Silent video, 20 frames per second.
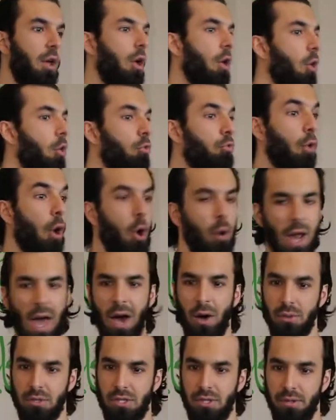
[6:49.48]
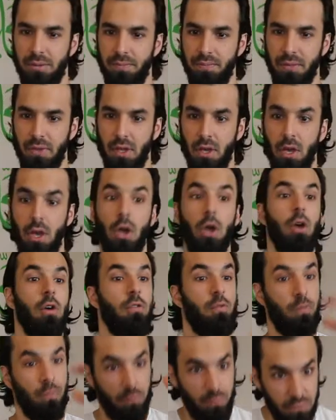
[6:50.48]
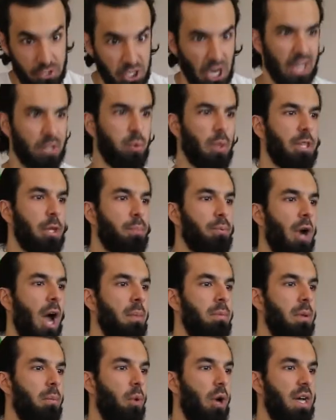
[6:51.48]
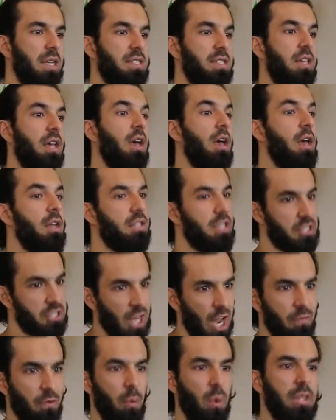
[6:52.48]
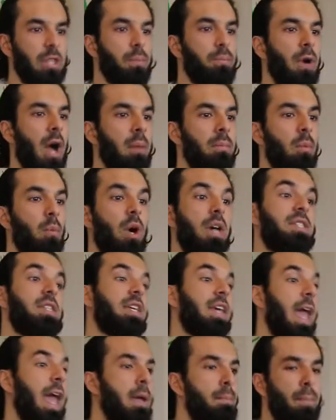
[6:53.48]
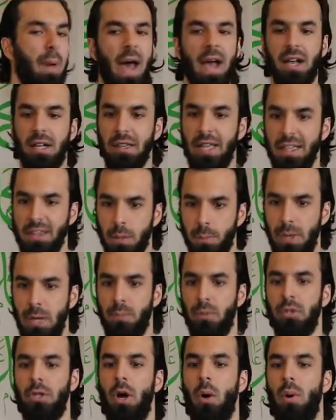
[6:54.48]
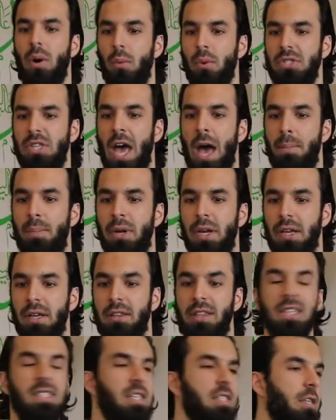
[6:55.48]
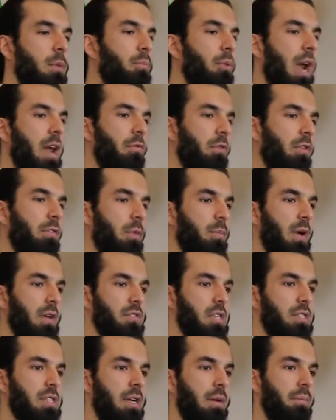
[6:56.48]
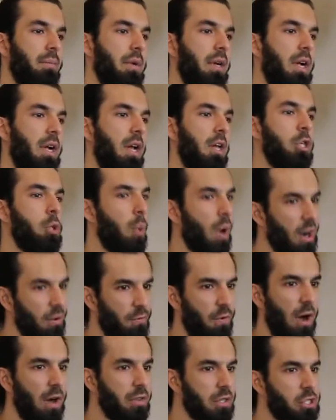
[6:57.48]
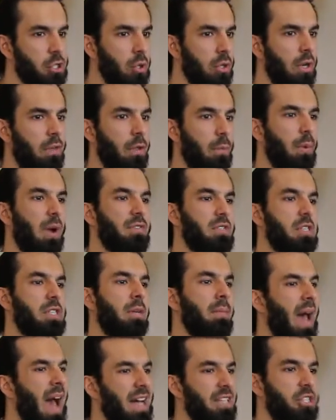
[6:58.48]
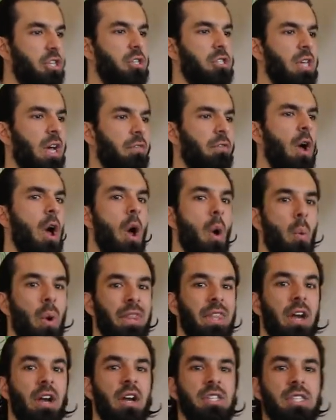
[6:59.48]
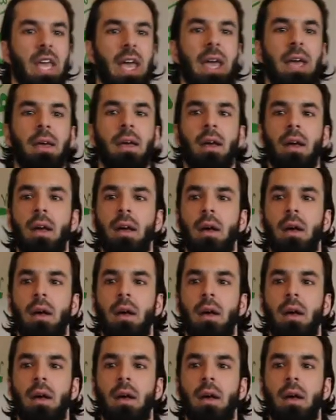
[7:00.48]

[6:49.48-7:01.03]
rode out, checked what the problem was, discovered what the problem was, came back, let the people know what was happening. This is the bravery of the Prophet. You want to follow the sunnah of the Prophet, ask yourself when there is a